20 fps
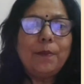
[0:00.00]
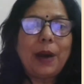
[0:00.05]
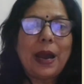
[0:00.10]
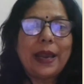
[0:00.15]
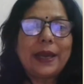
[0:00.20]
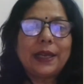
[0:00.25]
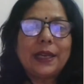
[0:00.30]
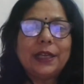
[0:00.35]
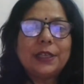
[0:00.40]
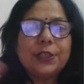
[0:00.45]

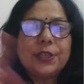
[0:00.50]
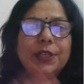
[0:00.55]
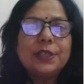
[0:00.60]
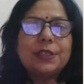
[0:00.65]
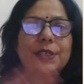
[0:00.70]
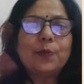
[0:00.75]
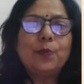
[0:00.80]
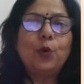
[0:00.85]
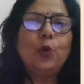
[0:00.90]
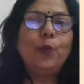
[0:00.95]
Migration
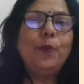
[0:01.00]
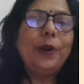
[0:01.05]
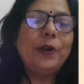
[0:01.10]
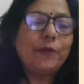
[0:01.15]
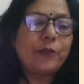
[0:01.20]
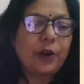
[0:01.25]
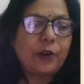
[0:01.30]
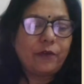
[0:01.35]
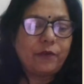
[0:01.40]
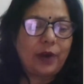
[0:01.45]
is the
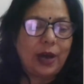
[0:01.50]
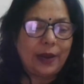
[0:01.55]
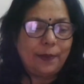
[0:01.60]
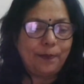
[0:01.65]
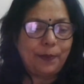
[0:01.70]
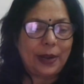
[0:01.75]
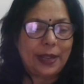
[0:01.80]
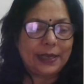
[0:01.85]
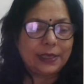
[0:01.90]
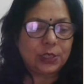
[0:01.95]
movement from
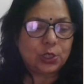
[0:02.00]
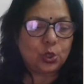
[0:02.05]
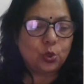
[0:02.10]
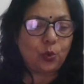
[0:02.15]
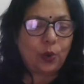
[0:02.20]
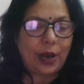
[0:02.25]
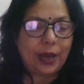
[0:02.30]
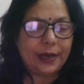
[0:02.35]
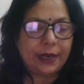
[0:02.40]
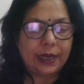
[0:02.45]
one place to
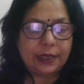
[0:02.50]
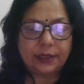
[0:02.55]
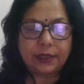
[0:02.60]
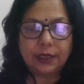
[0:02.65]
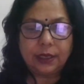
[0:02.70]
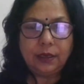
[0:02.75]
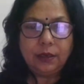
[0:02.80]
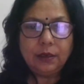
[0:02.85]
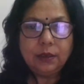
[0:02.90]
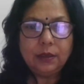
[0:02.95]

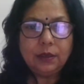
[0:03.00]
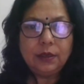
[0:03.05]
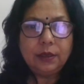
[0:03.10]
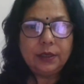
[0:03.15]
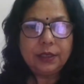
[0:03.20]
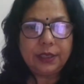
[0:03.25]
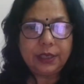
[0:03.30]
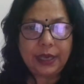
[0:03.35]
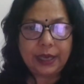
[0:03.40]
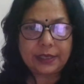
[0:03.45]
another.
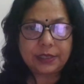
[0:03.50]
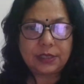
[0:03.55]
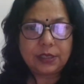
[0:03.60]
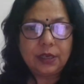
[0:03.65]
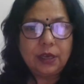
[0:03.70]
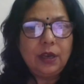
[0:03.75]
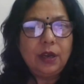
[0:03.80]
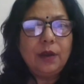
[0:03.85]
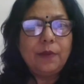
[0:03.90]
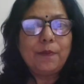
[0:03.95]
Yes,
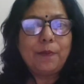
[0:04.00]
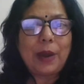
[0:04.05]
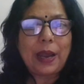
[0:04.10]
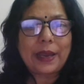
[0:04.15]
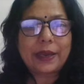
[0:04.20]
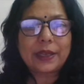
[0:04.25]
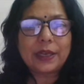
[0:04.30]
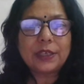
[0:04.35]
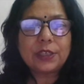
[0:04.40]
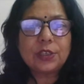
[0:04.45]

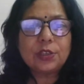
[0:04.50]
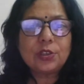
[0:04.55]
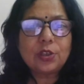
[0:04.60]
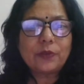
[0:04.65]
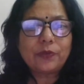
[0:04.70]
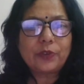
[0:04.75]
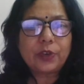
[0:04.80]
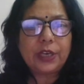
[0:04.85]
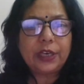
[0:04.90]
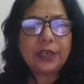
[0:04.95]
migrations
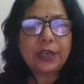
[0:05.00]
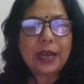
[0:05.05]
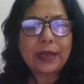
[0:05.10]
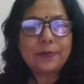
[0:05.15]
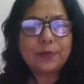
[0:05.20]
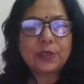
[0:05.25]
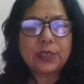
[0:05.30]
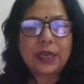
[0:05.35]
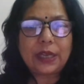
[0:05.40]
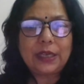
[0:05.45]
of three
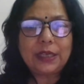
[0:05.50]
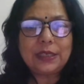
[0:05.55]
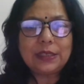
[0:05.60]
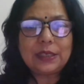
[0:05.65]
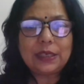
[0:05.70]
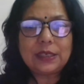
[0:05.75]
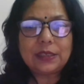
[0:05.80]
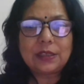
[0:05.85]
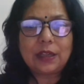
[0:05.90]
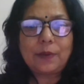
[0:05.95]
types: daily,
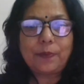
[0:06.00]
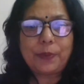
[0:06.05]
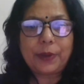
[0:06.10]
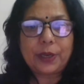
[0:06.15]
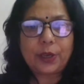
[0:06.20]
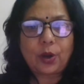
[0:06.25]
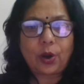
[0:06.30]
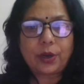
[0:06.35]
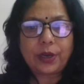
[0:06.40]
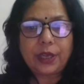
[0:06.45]
seasonal,
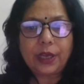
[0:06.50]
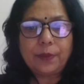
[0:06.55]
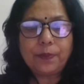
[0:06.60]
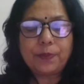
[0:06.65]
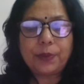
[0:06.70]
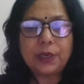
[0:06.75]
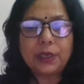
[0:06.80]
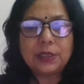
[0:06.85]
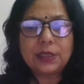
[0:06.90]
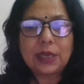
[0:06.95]
periodic.
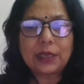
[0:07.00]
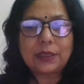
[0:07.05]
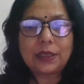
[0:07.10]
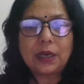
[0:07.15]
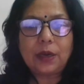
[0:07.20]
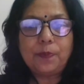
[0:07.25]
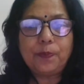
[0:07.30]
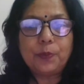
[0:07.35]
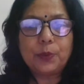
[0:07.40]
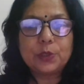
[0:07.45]
Birds are
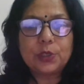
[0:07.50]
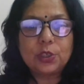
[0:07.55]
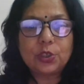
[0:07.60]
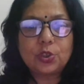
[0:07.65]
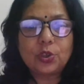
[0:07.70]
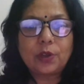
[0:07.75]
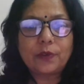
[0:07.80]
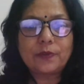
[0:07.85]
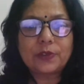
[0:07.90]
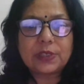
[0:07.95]
the
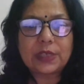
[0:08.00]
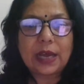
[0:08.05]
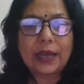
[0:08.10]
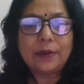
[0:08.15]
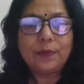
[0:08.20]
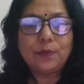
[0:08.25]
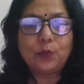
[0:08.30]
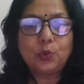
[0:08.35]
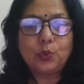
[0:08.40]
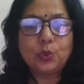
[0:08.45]
position of
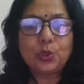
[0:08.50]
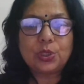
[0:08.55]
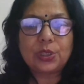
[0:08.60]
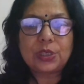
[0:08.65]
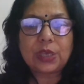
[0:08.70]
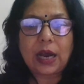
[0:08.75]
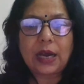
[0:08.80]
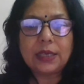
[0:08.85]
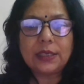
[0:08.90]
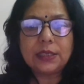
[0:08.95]
sun, moon,
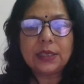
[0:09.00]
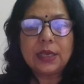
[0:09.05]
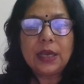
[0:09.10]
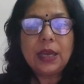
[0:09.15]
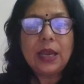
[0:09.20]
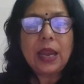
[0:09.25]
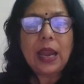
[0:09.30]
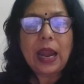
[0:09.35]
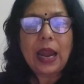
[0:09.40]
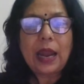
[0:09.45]
stars,
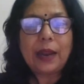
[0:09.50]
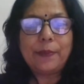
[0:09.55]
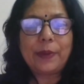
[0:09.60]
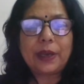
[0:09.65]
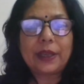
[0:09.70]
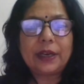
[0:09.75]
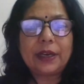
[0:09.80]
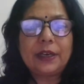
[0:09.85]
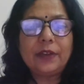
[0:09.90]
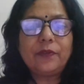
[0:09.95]
and
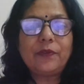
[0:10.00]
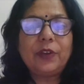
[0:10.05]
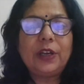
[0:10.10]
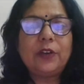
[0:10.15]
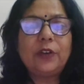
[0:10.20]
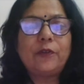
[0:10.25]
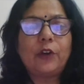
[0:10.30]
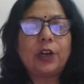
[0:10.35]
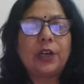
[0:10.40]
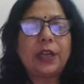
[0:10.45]
magnetic
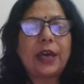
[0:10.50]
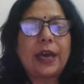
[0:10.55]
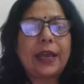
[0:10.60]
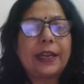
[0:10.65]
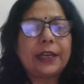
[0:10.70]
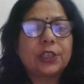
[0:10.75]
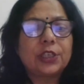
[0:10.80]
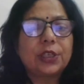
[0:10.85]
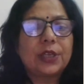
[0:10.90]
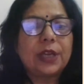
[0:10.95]
field for
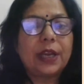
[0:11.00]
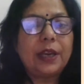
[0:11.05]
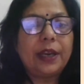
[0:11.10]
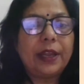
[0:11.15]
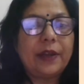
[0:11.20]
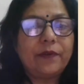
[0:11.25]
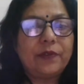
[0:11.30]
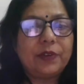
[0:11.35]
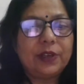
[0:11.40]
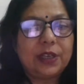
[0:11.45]
direction and
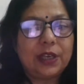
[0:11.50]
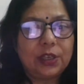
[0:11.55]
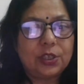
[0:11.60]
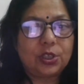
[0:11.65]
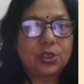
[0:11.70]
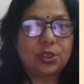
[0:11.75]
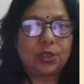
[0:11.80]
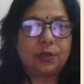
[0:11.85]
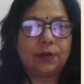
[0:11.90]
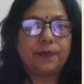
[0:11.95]

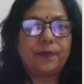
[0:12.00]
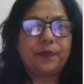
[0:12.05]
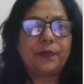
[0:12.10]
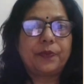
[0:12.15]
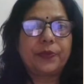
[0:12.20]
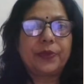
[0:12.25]
navigation.